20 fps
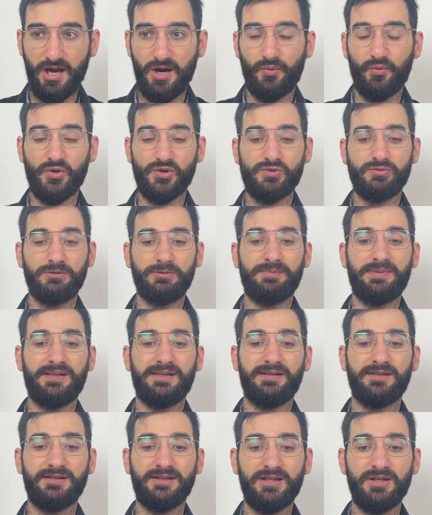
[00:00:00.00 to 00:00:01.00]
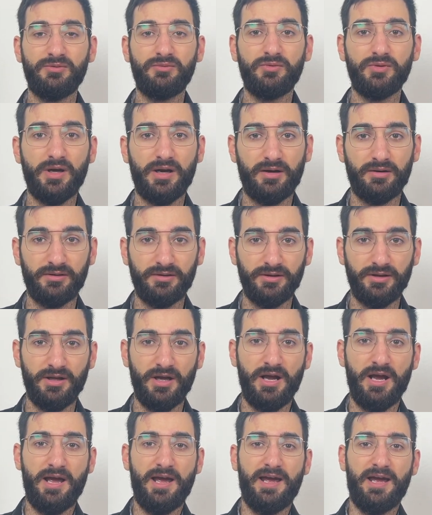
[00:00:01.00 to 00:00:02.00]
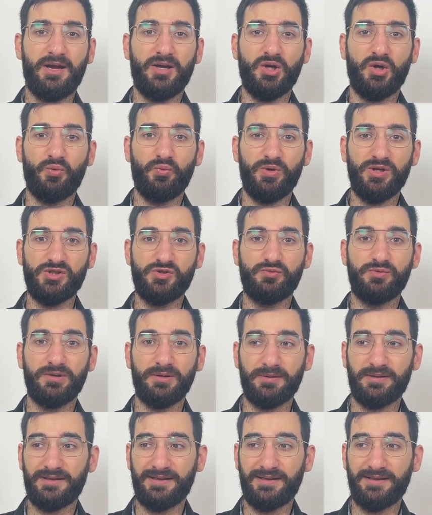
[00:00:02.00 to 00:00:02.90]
which will be a new record and which will